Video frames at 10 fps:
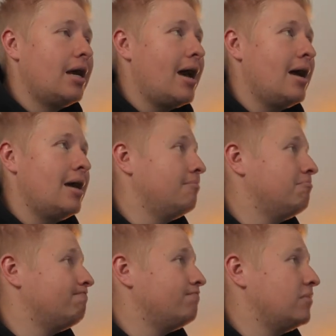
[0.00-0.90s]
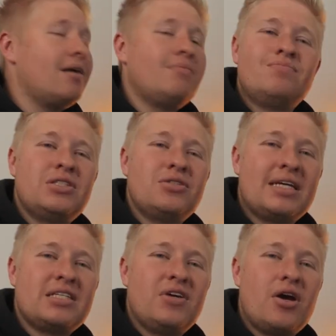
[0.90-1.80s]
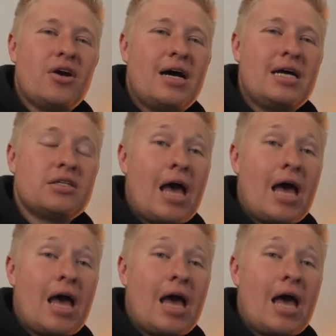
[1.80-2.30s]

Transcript: And yeah, until the next video, guys.